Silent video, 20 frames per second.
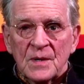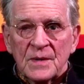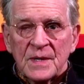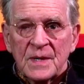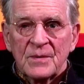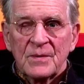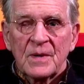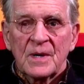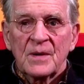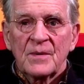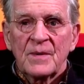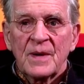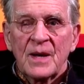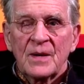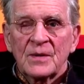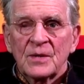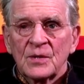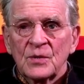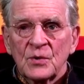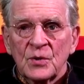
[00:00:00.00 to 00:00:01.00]
They run
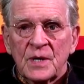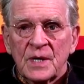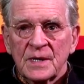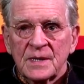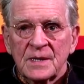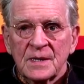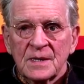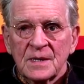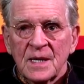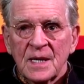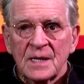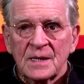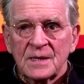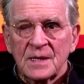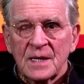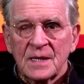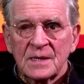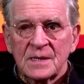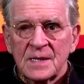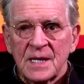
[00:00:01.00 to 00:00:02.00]
around and look at, the, at,
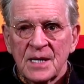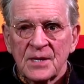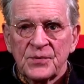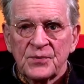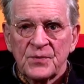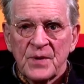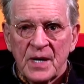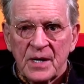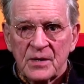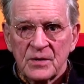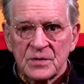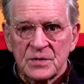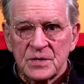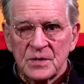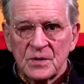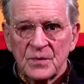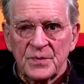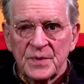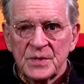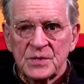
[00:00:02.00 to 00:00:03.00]
at death records
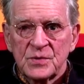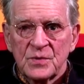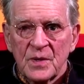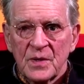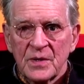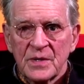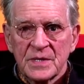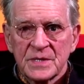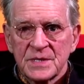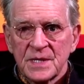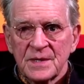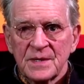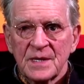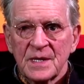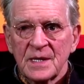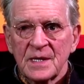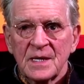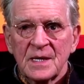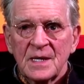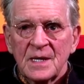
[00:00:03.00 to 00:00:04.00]
and obituaries, and
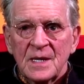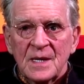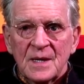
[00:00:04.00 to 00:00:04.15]
they